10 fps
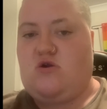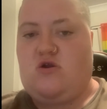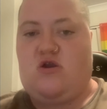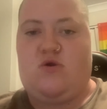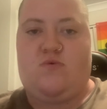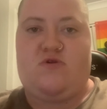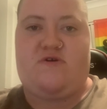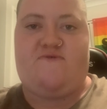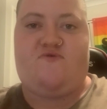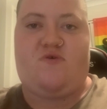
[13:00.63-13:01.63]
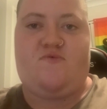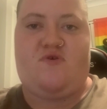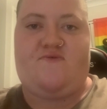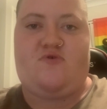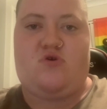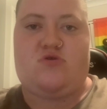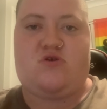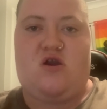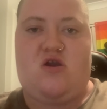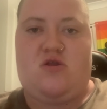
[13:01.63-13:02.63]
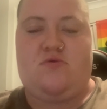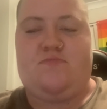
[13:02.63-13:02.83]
he would have never gotten taken.